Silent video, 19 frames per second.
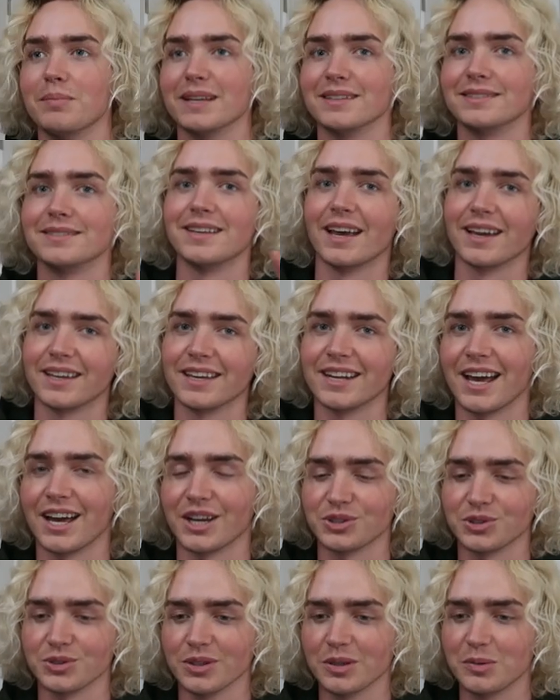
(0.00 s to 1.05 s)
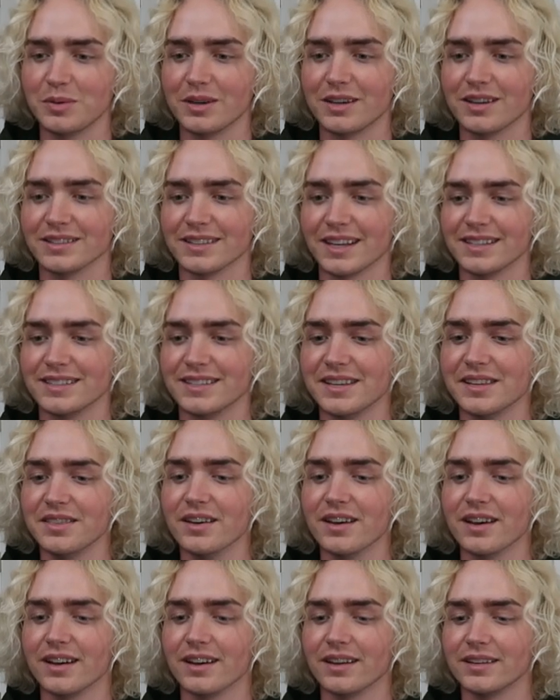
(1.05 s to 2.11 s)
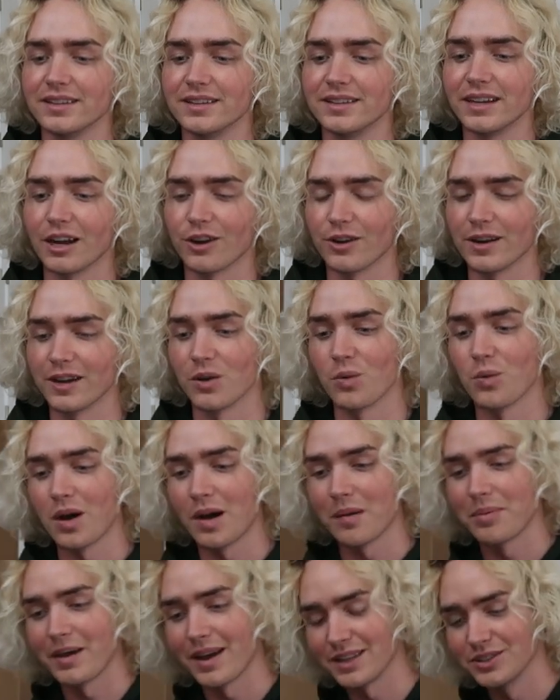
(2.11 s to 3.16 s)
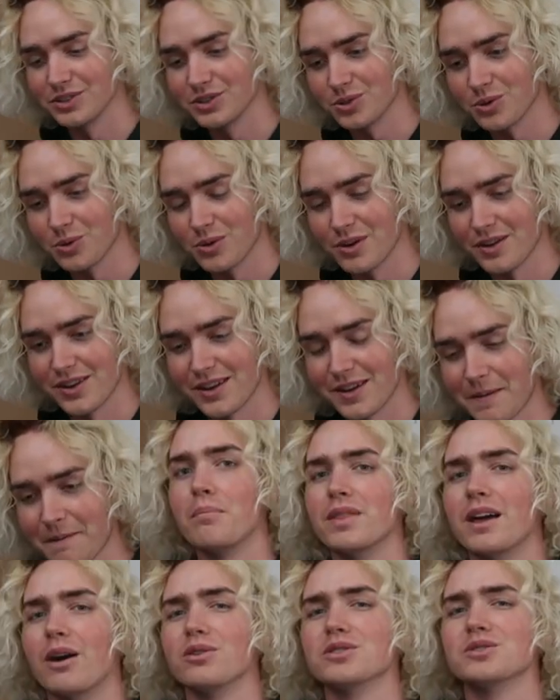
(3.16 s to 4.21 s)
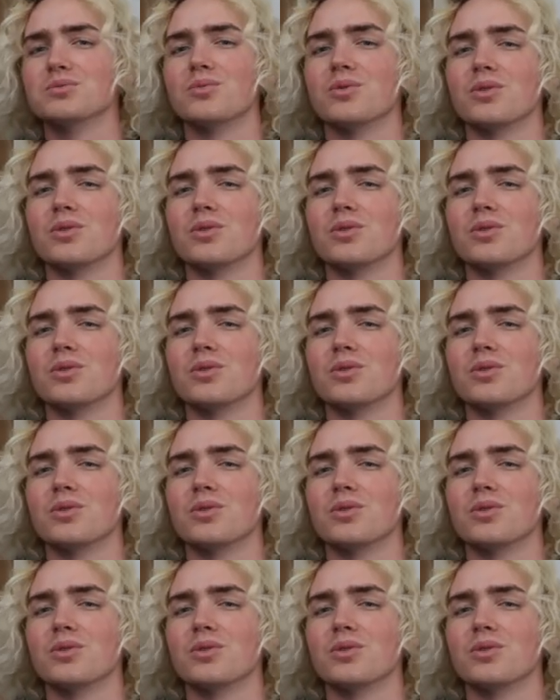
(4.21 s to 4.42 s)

My second, actually, because I did the narrating Wattpad story, but that was